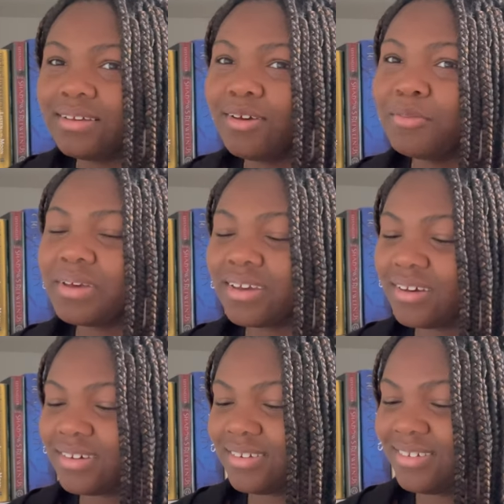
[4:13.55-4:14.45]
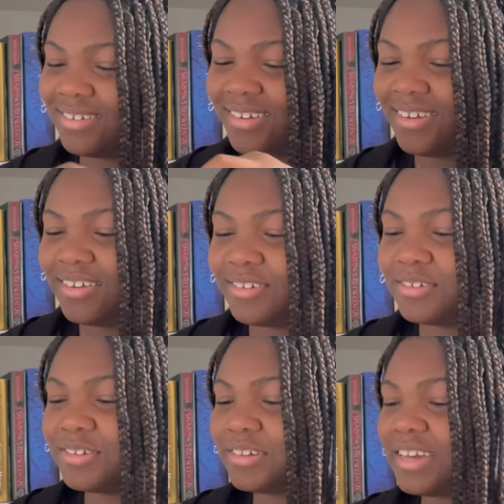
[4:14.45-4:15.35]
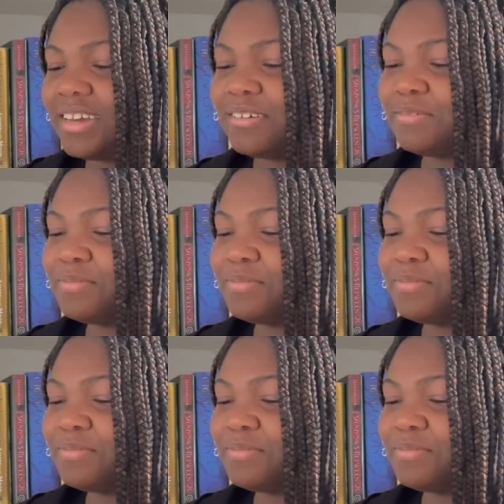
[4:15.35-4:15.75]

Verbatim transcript: oh my god. Okay,